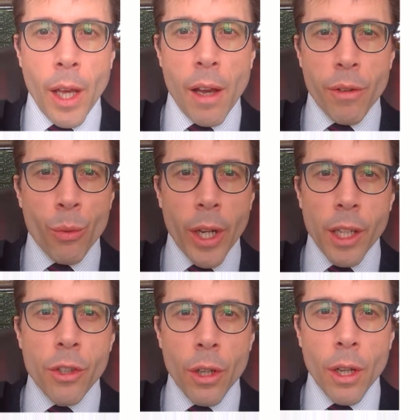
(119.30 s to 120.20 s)
Have a
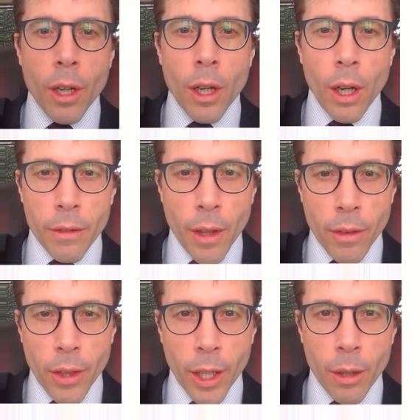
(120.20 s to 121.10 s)
read, and then
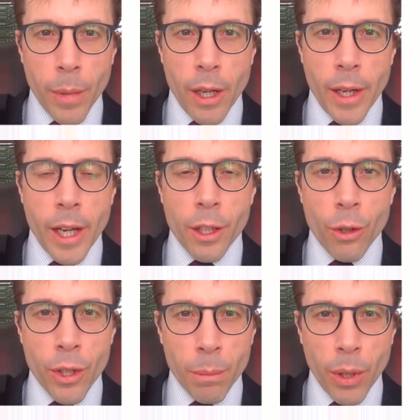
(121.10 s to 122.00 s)
think about how
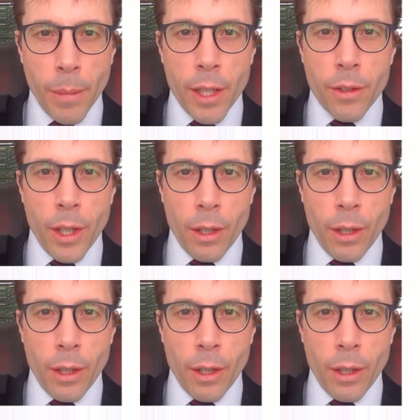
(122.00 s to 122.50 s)
you'd implement